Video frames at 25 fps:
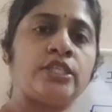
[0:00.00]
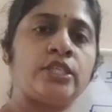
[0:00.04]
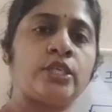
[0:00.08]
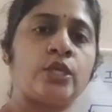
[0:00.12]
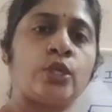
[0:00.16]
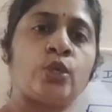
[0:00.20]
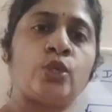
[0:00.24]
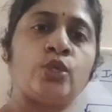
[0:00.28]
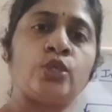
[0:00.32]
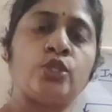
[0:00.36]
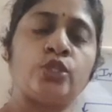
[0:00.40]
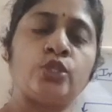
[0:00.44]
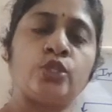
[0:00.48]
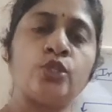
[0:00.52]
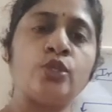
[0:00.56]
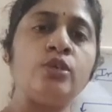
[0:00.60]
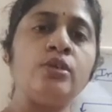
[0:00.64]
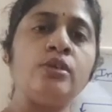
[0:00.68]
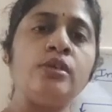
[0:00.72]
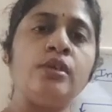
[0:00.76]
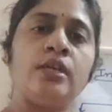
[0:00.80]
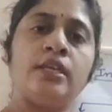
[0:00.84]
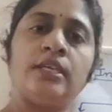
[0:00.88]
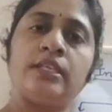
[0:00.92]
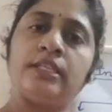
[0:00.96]
are also
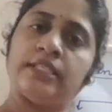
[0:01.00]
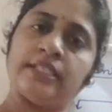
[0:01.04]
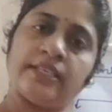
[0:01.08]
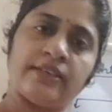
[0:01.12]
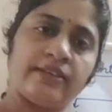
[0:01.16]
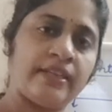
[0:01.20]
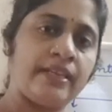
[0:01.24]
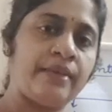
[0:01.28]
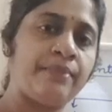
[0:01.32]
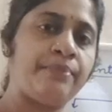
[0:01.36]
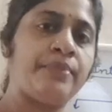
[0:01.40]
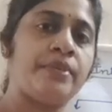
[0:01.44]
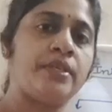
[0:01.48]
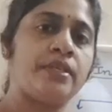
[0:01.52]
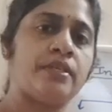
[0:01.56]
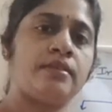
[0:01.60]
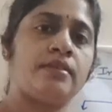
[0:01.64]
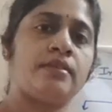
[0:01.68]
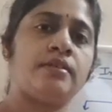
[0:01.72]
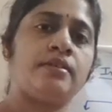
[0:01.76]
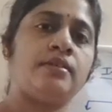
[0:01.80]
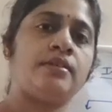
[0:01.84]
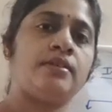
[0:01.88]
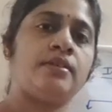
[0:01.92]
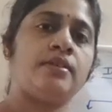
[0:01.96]
developed
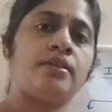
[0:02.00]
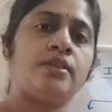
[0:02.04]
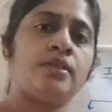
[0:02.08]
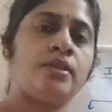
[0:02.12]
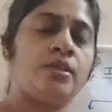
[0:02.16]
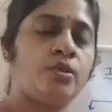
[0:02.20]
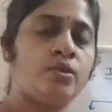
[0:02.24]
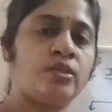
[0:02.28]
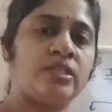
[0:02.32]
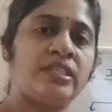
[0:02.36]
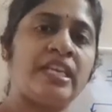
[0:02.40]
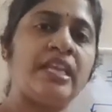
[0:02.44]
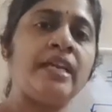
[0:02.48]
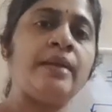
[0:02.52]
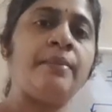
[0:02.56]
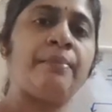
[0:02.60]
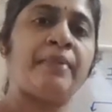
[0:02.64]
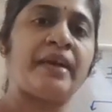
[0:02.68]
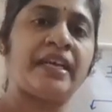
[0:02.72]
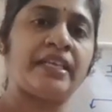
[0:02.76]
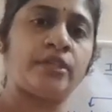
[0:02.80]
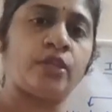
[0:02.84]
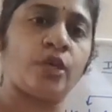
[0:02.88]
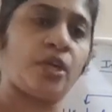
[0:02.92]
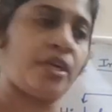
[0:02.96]
using
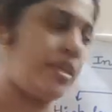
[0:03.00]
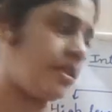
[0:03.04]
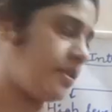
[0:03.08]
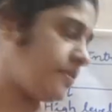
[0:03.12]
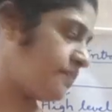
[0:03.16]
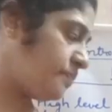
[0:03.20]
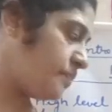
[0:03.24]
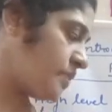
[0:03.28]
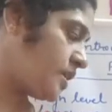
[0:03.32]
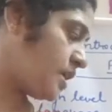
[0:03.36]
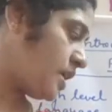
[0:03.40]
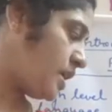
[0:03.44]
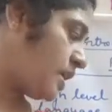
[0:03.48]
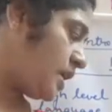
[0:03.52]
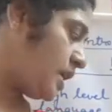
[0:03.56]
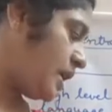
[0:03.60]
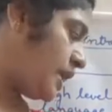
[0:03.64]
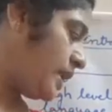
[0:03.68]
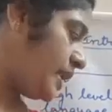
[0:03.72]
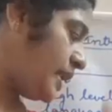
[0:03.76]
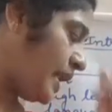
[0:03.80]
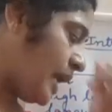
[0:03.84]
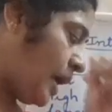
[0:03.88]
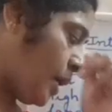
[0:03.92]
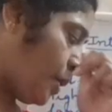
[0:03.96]
Python.
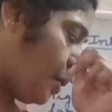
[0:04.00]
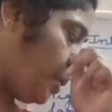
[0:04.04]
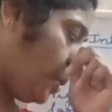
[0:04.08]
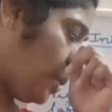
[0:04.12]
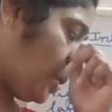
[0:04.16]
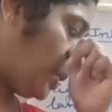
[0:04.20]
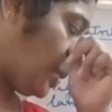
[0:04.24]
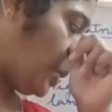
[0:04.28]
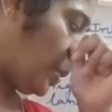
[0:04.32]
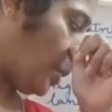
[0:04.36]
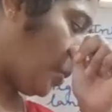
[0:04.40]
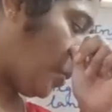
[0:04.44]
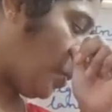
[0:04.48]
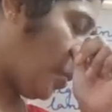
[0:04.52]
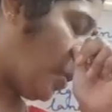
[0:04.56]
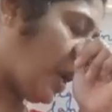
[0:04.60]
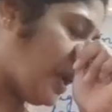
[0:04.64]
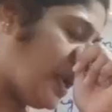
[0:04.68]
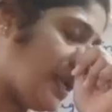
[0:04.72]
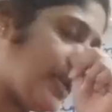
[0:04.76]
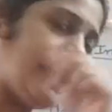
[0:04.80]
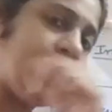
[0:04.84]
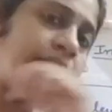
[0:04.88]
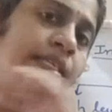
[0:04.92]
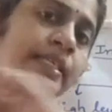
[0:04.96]
Now,
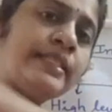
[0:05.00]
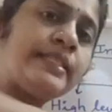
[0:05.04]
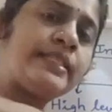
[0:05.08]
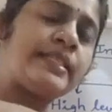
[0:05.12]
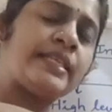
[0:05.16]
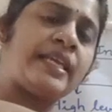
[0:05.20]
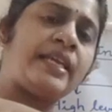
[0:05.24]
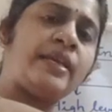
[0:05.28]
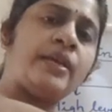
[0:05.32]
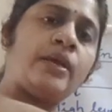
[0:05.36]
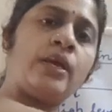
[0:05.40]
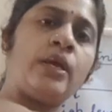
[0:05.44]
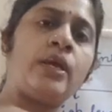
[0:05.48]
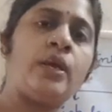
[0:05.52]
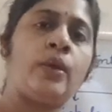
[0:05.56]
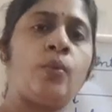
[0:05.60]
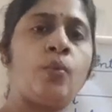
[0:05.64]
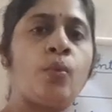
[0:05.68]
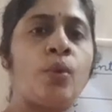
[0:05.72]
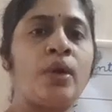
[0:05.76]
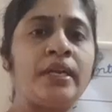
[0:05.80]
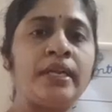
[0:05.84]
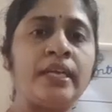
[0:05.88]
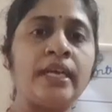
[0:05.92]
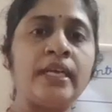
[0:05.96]
let us see
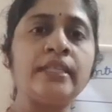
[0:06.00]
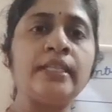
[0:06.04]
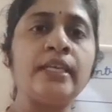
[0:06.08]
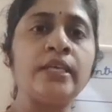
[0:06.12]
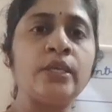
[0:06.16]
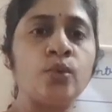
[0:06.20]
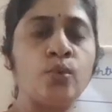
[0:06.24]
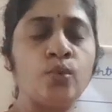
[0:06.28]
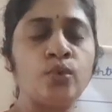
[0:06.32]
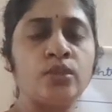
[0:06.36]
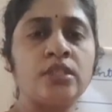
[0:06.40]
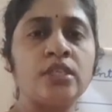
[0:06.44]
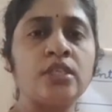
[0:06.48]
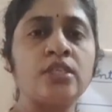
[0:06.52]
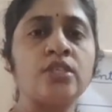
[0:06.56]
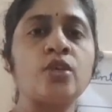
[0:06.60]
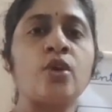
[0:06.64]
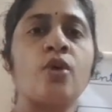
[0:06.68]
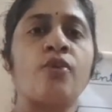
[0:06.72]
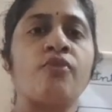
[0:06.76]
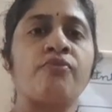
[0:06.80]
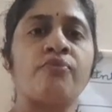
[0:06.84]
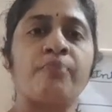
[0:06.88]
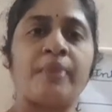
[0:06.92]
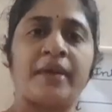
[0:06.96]
what are the uses
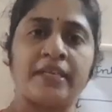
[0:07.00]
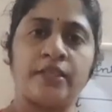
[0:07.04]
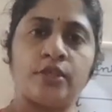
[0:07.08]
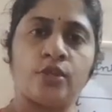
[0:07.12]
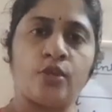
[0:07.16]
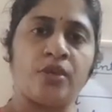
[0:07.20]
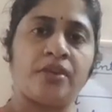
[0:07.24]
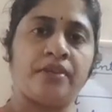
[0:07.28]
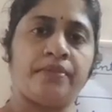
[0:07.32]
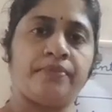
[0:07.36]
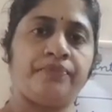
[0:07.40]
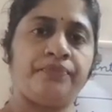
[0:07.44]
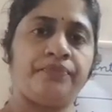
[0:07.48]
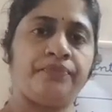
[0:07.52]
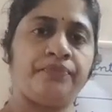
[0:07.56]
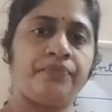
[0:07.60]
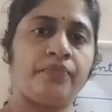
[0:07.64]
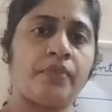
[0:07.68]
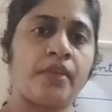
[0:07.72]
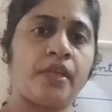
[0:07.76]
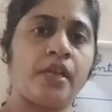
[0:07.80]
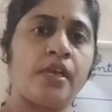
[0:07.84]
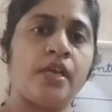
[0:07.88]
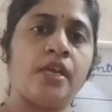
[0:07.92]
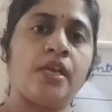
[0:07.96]
of Python.
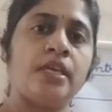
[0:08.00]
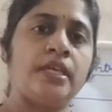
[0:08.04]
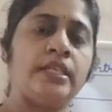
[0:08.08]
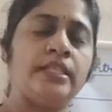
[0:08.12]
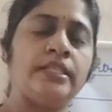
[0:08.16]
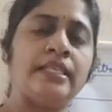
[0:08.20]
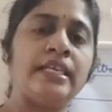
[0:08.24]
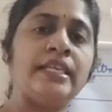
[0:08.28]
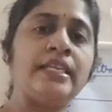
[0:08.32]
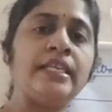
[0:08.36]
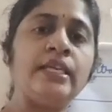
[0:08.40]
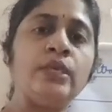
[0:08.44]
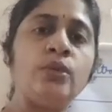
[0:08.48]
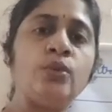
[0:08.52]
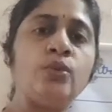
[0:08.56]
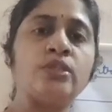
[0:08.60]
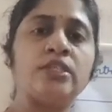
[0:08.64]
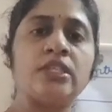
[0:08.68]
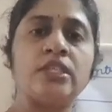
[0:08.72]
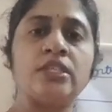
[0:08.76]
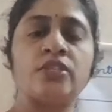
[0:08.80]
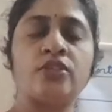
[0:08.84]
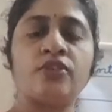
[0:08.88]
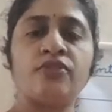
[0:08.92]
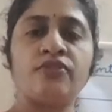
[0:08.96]
General
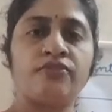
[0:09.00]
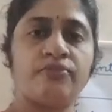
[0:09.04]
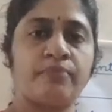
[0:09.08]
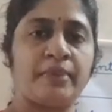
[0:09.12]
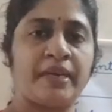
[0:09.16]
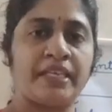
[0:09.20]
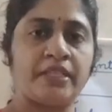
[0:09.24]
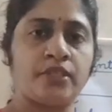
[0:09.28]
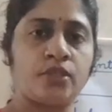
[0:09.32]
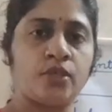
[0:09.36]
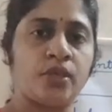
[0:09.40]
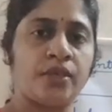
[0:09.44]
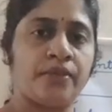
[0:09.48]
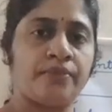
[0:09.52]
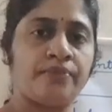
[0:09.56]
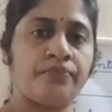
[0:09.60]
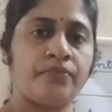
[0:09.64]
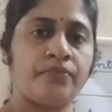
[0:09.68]
uses of Python.